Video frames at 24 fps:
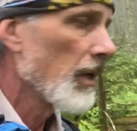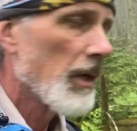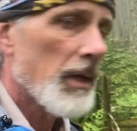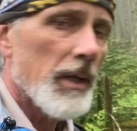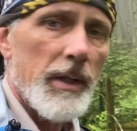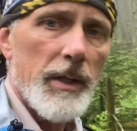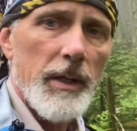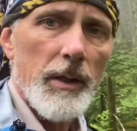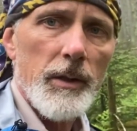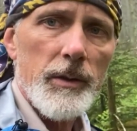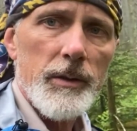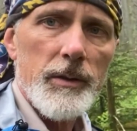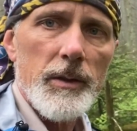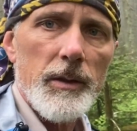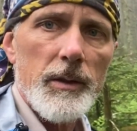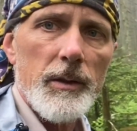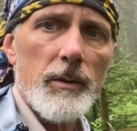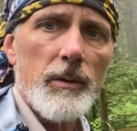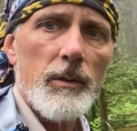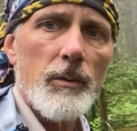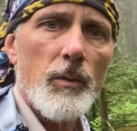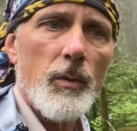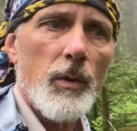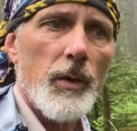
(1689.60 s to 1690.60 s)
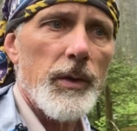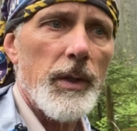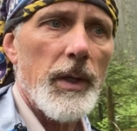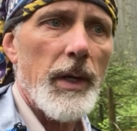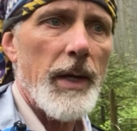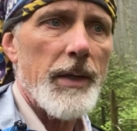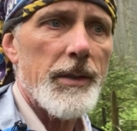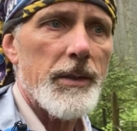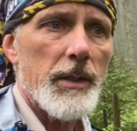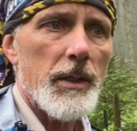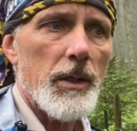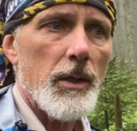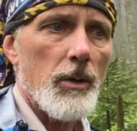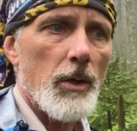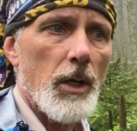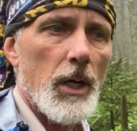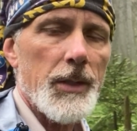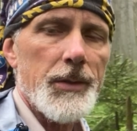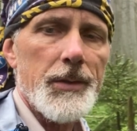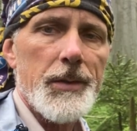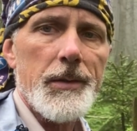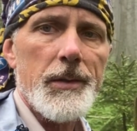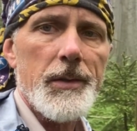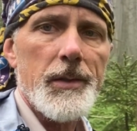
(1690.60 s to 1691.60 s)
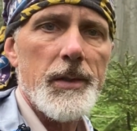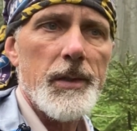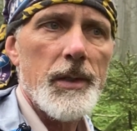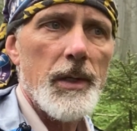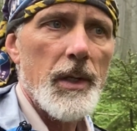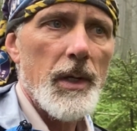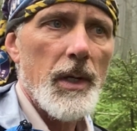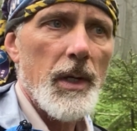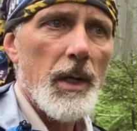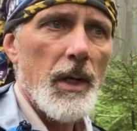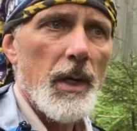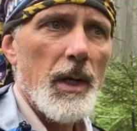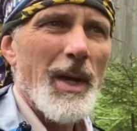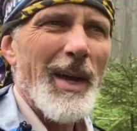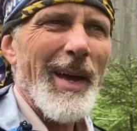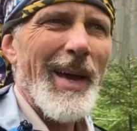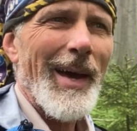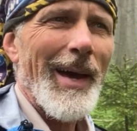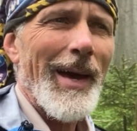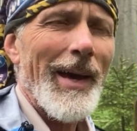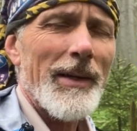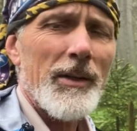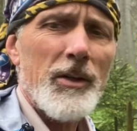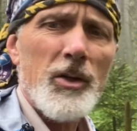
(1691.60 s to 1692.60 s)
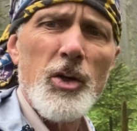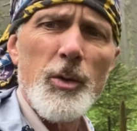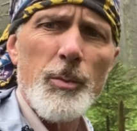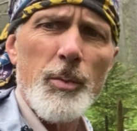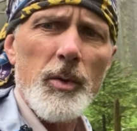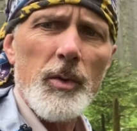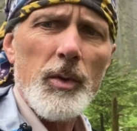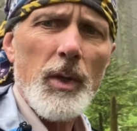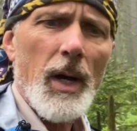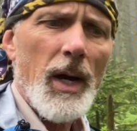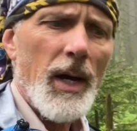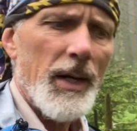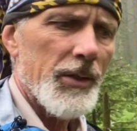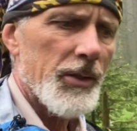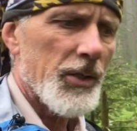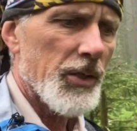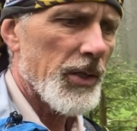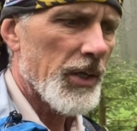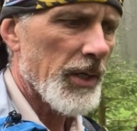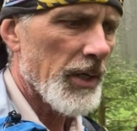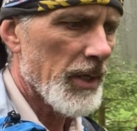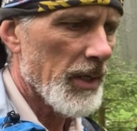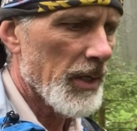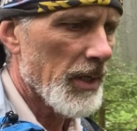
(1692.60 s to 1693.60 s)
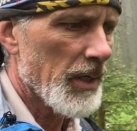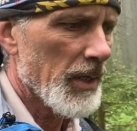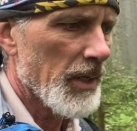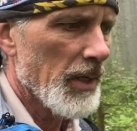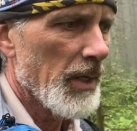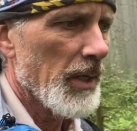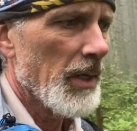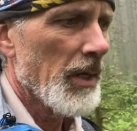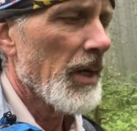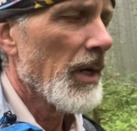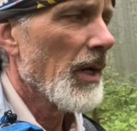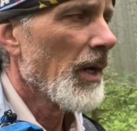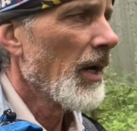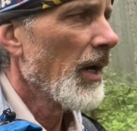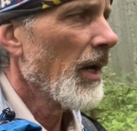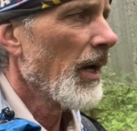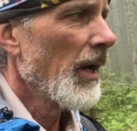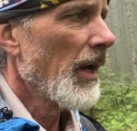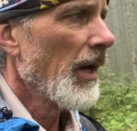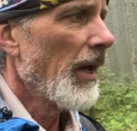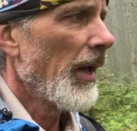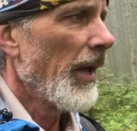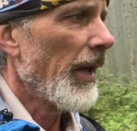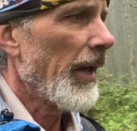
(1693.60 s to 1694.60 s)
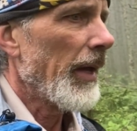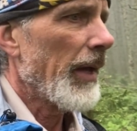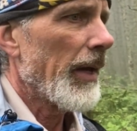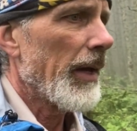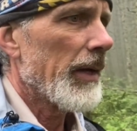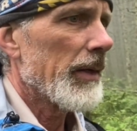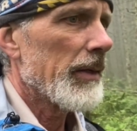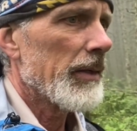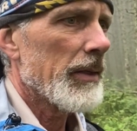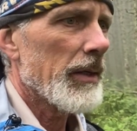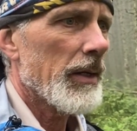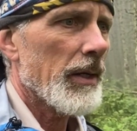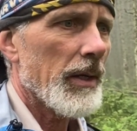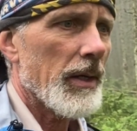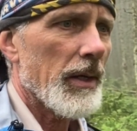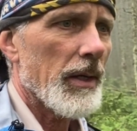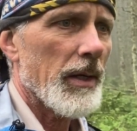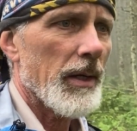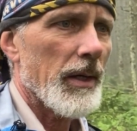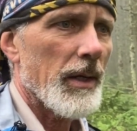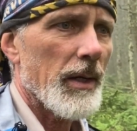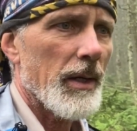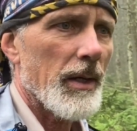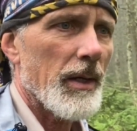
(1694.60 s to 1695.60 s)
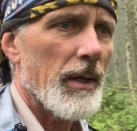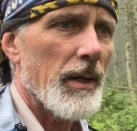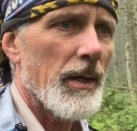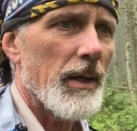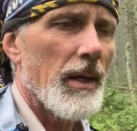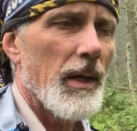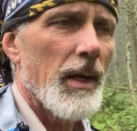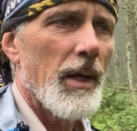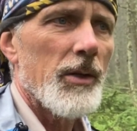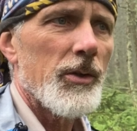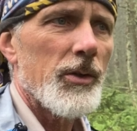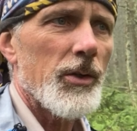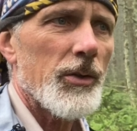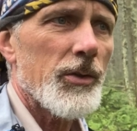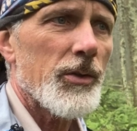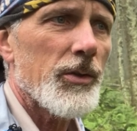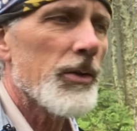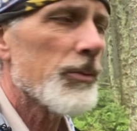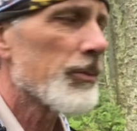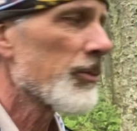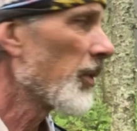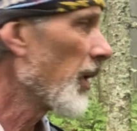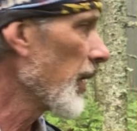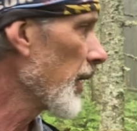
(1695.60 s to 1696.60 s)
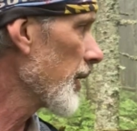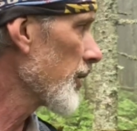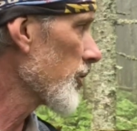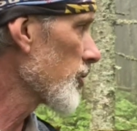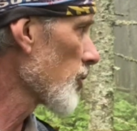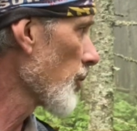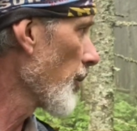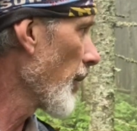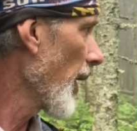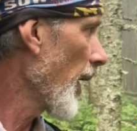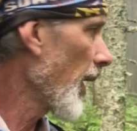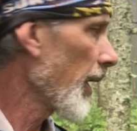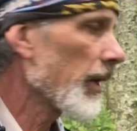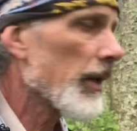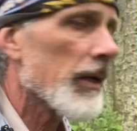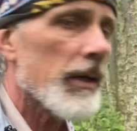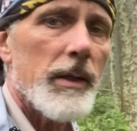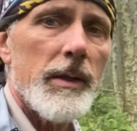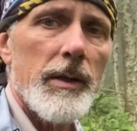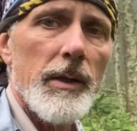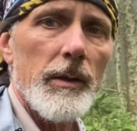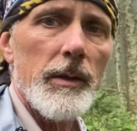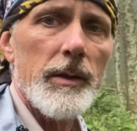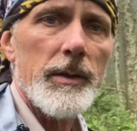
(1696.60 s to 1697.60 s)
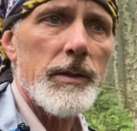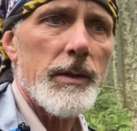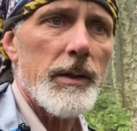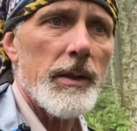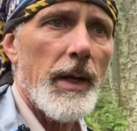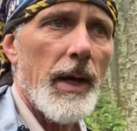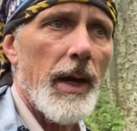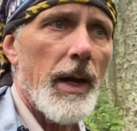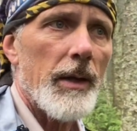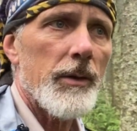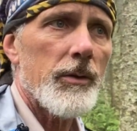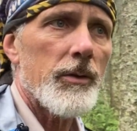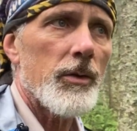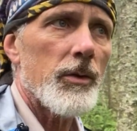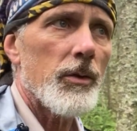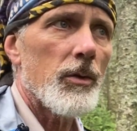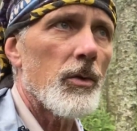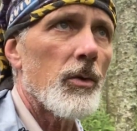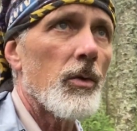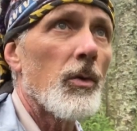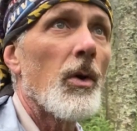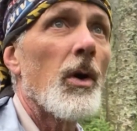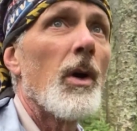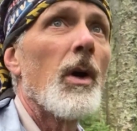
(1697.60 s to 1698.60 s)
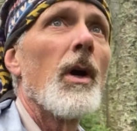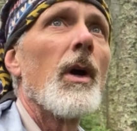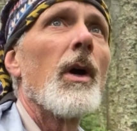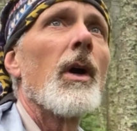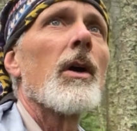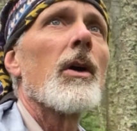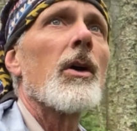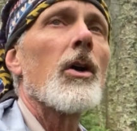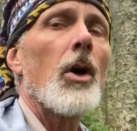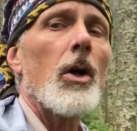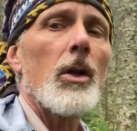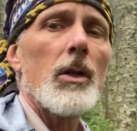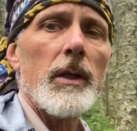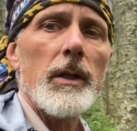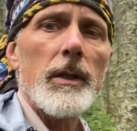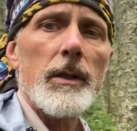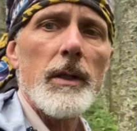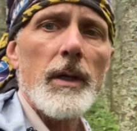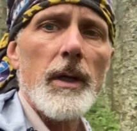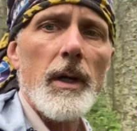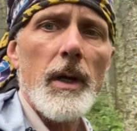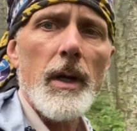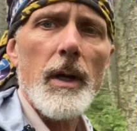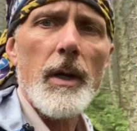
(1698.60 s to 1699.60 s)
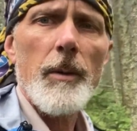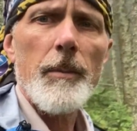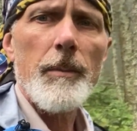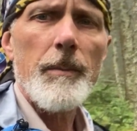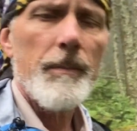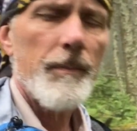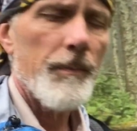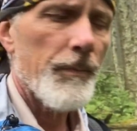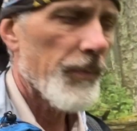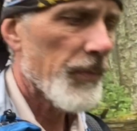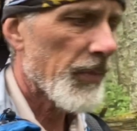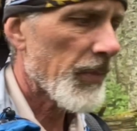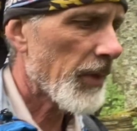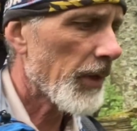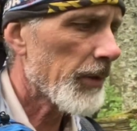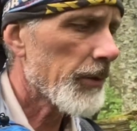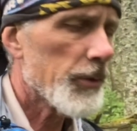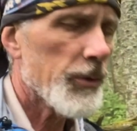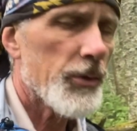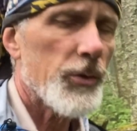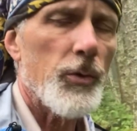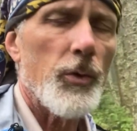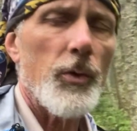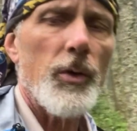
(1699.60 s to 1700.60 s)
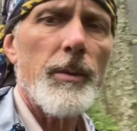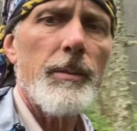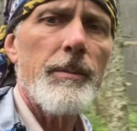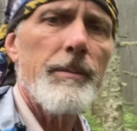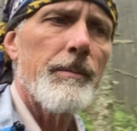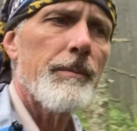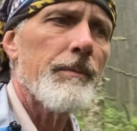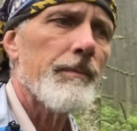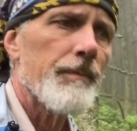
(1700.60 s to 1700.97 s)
Killington, where the AT crosses at Cooper Lodge. And just to make it dramatic, Killington had to call in a thunderstorm.